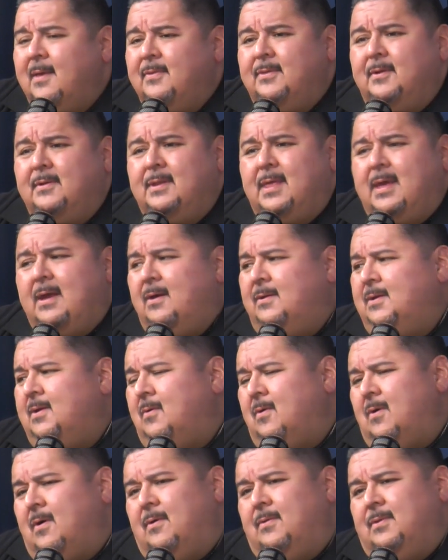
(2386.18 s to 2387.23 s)
They
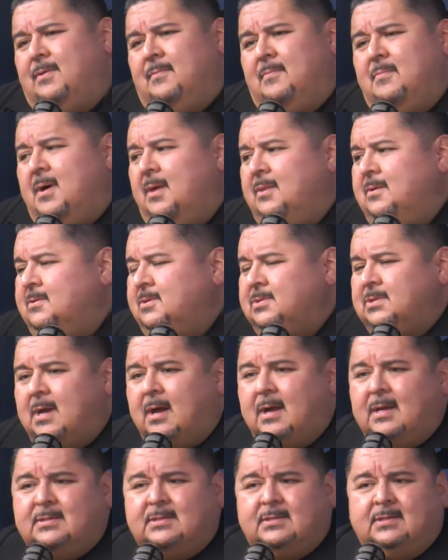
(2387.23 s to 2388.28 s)
know all the mother
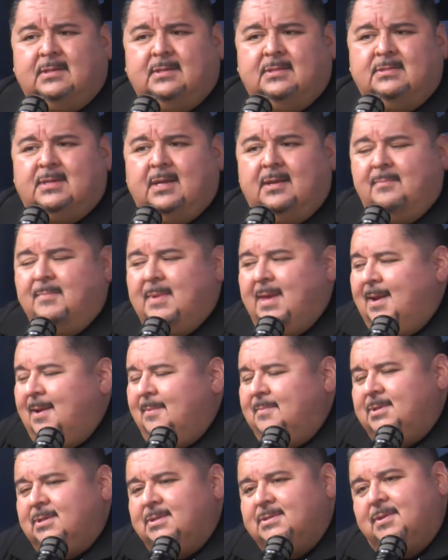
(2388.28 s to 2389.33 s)
sauces.
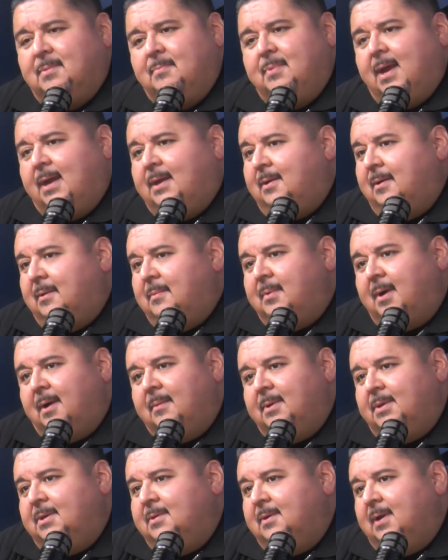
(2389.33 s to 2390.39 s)
I'm just a backyard
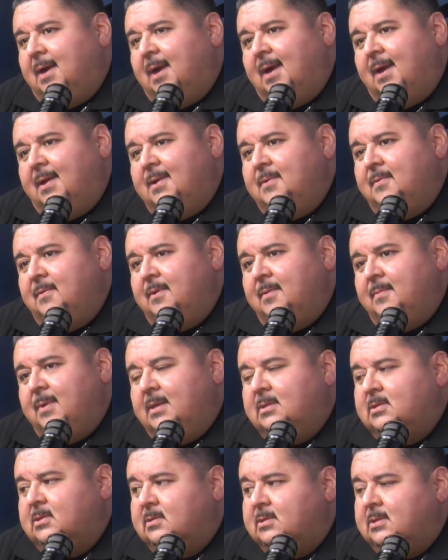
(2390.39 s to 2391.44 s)
barbecue guy. You know what I
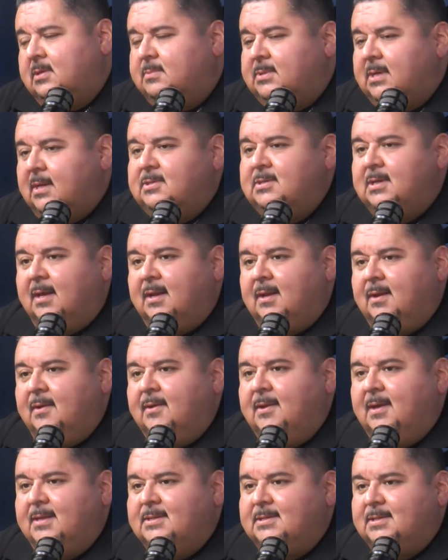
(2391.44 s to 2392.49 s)
mean? So sometimes you got
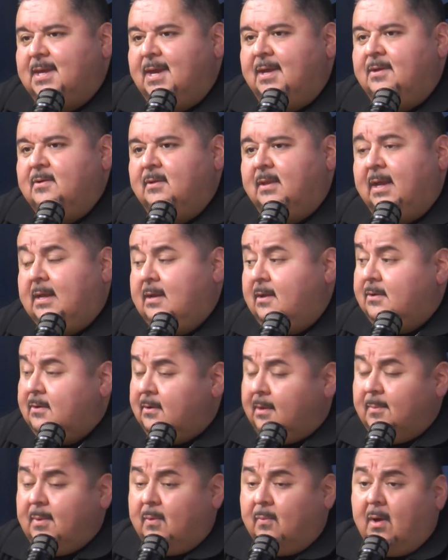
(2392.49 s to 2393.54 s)
to stay in your lane. Now,
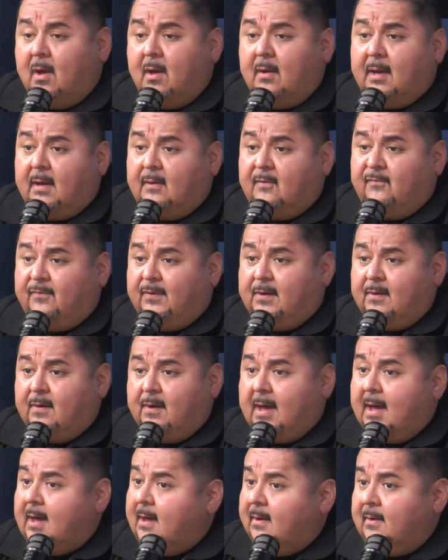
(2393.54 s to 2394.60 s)
don't get me wrong. I could figure
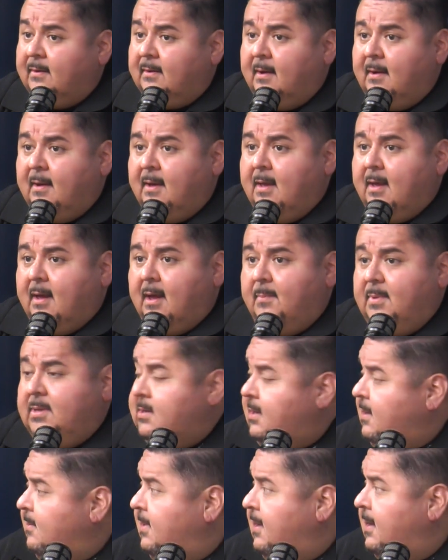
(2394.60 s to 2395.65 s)
it out. I mean,
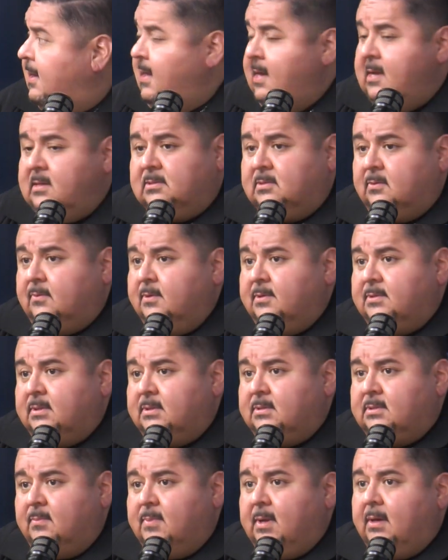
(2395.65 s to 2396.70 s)
you give me a heat source
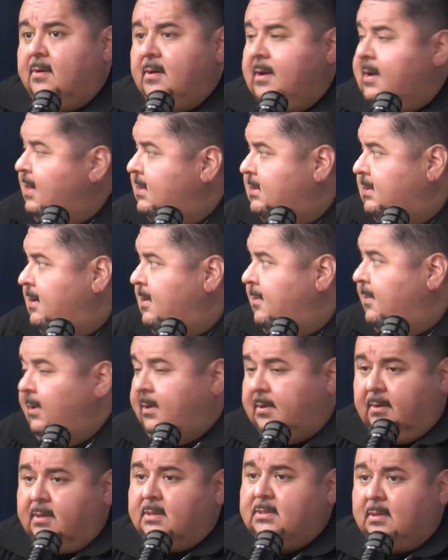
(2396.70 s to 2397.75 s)
and some ingredients, and I'm going to
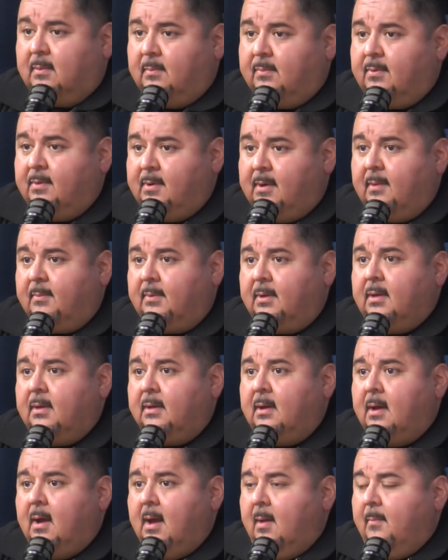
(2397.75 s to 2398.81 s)
cook you something pretty damn
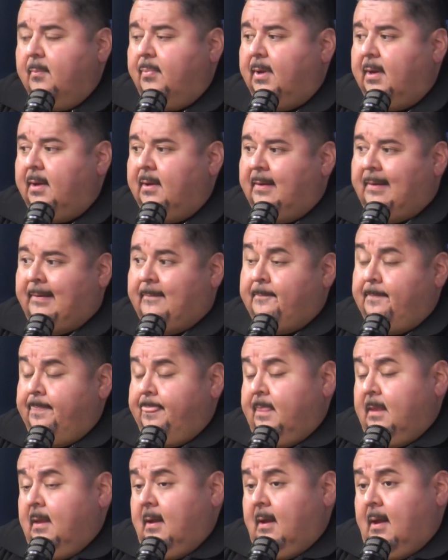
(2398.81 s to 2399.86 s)
good. But
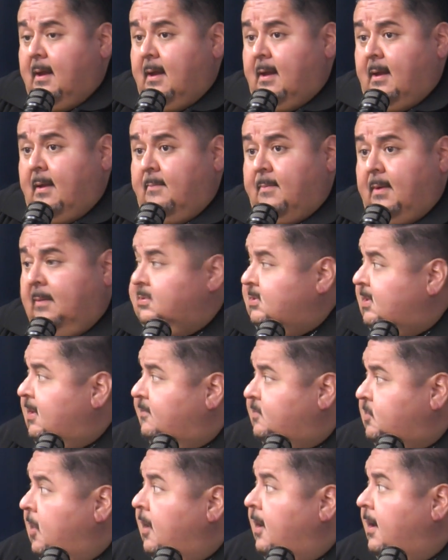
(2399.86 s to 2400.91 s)
I'm
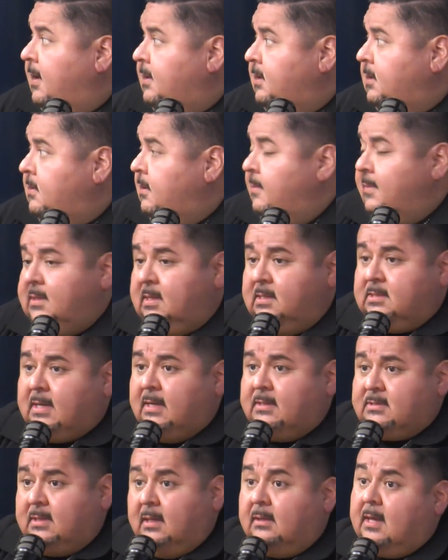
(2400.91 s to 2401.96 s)
self-taught. You know what I mean? These
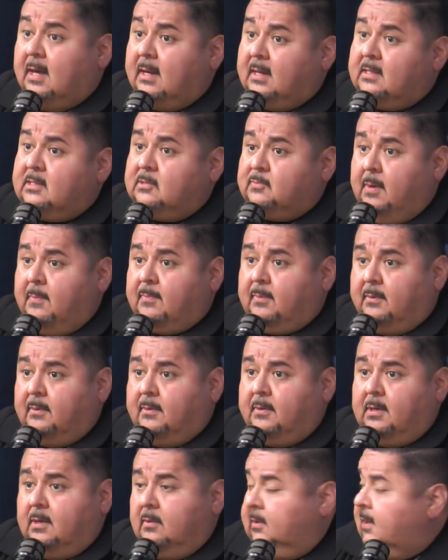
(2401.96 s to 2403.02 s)
guys, a lot of these people
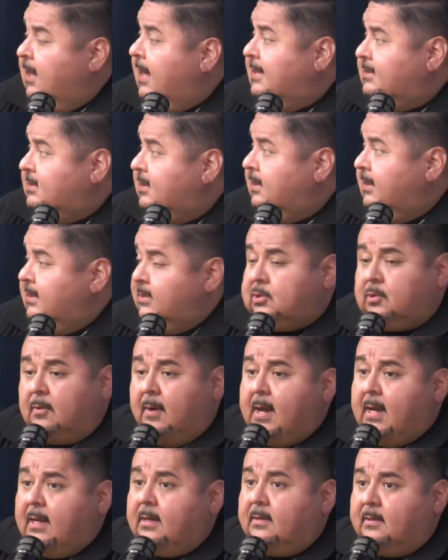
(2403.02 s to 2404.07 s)
are, classically
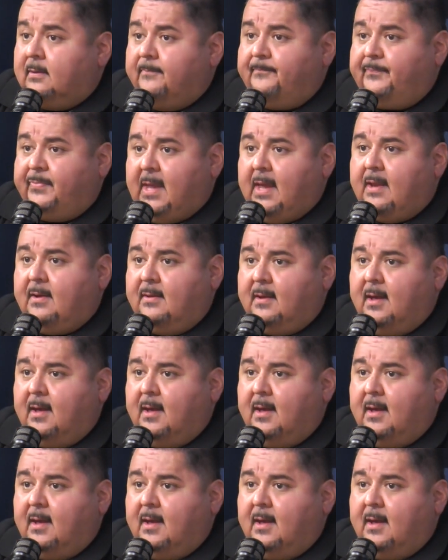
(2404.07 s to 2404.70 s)
trained and